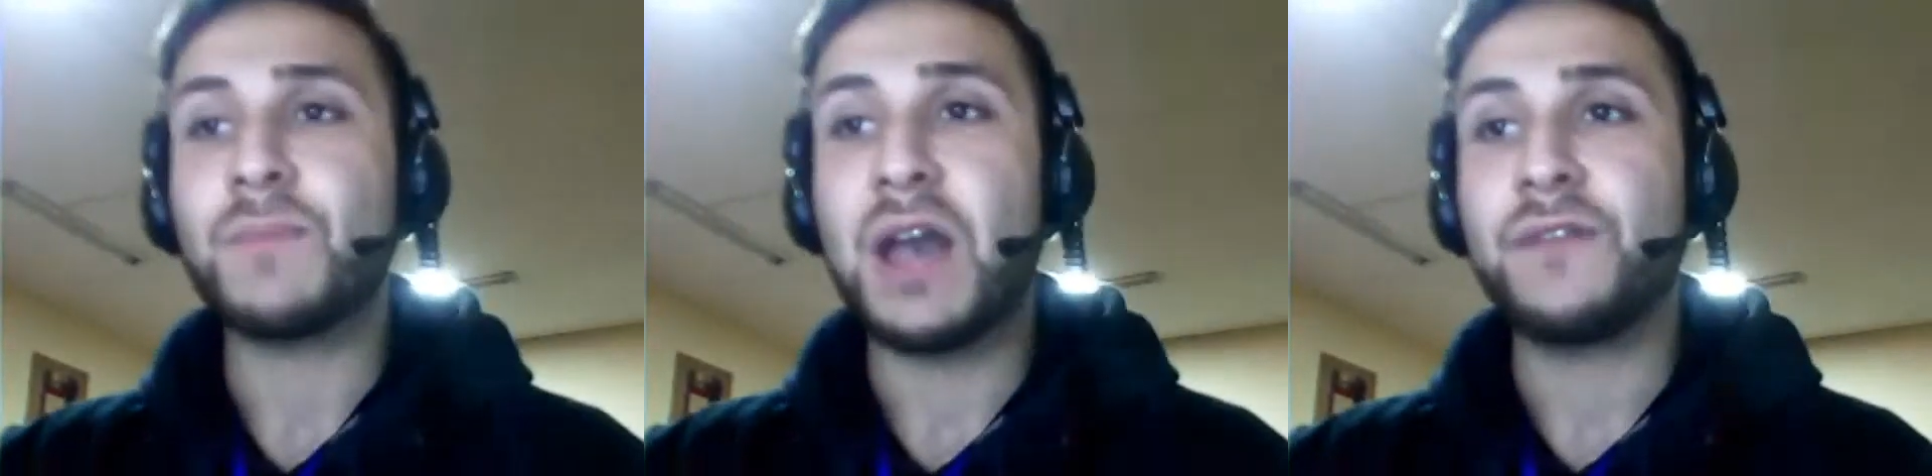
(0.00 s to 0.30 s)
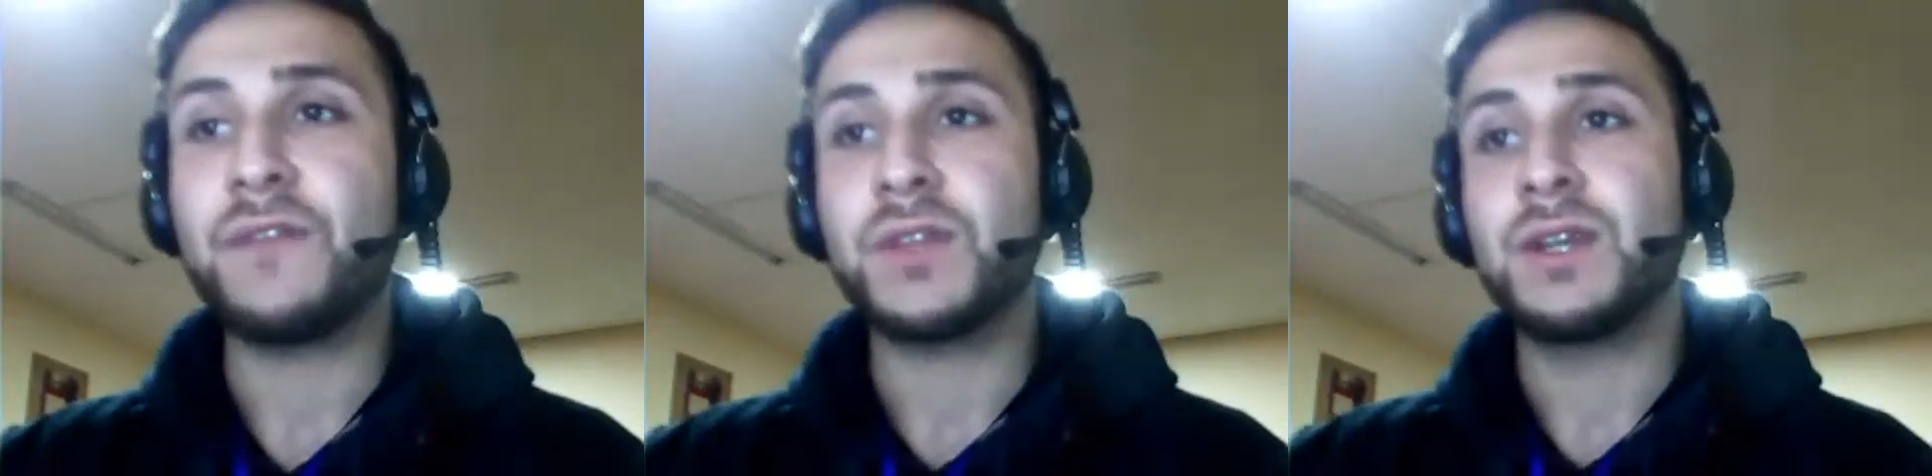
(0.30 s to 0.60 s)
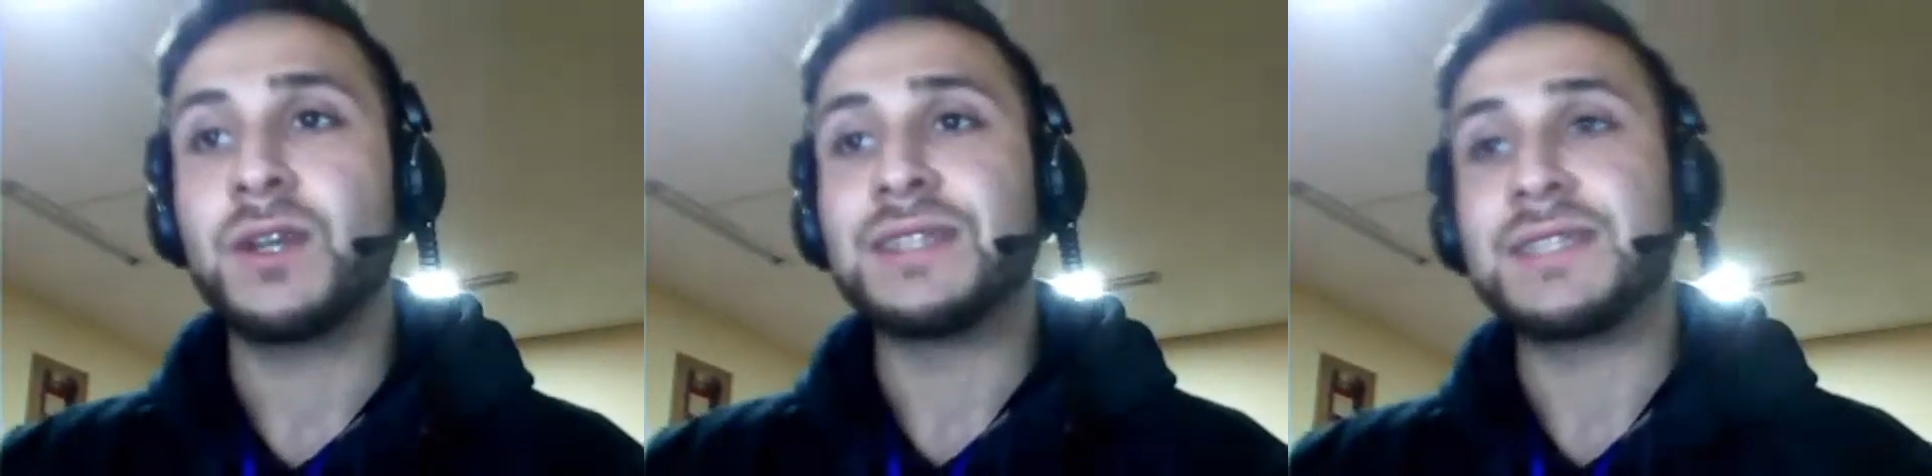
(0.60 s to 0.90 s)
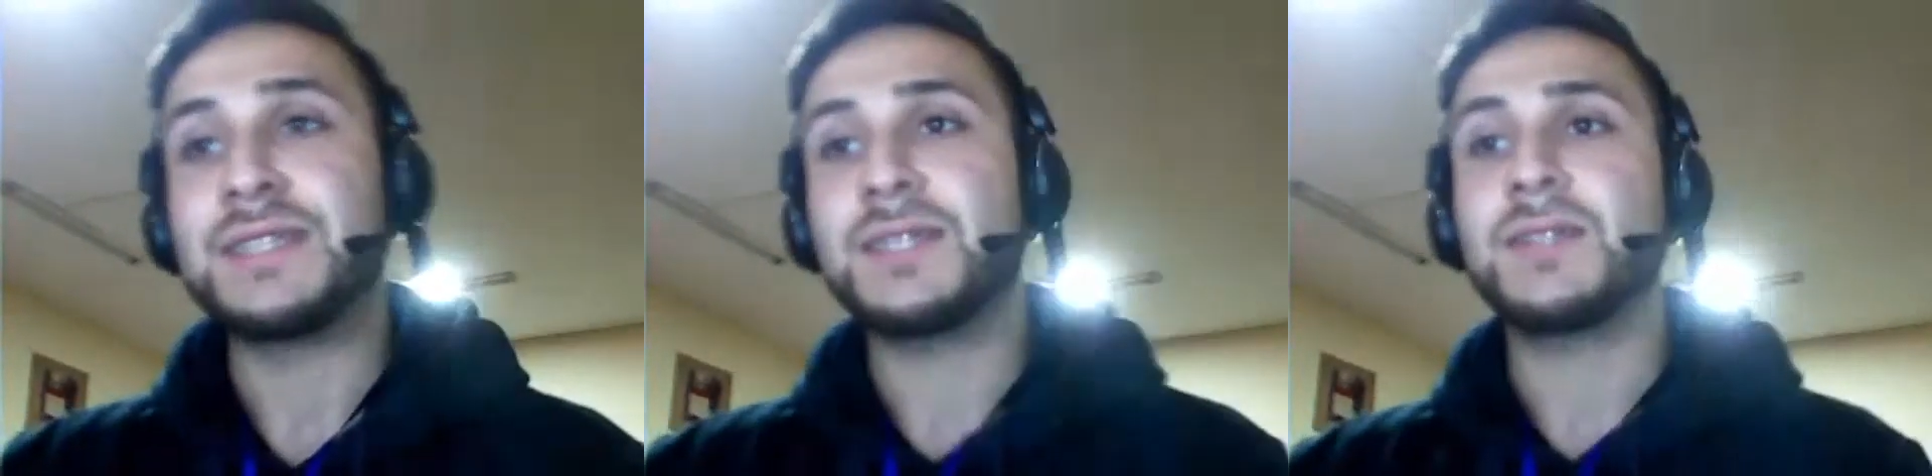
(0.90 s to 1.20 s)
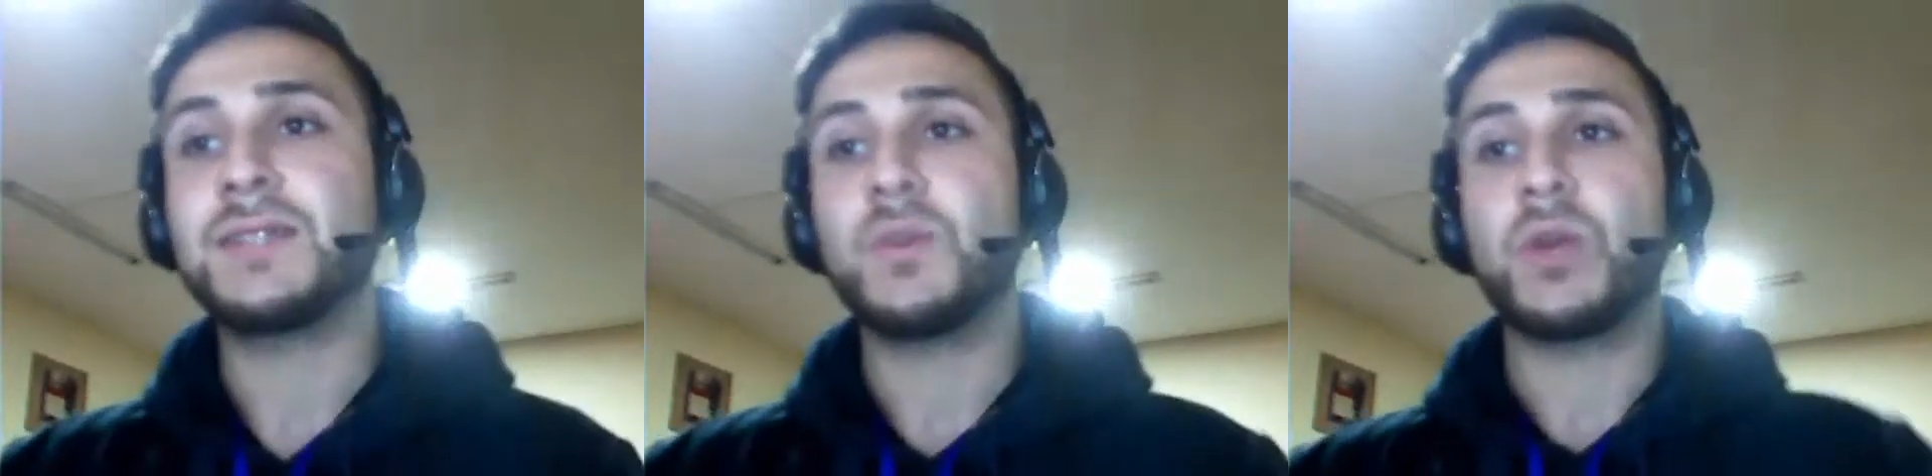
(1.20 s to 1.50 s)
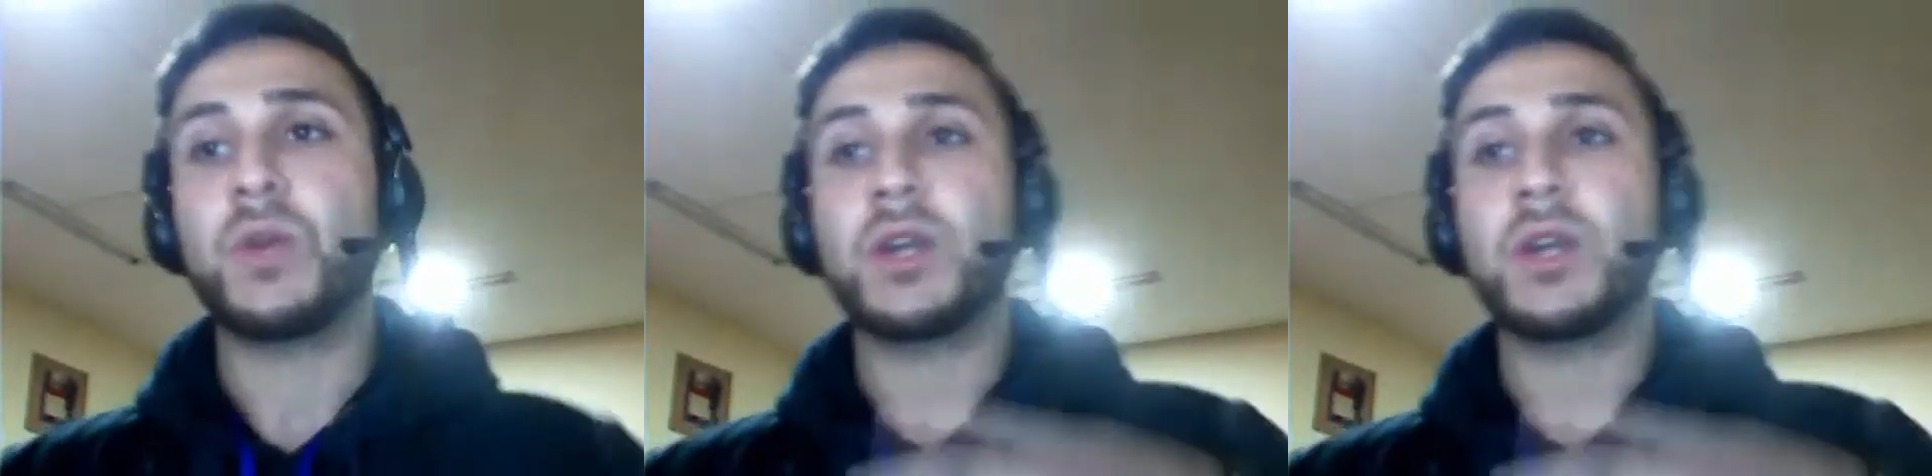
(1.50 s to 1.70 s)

you that why after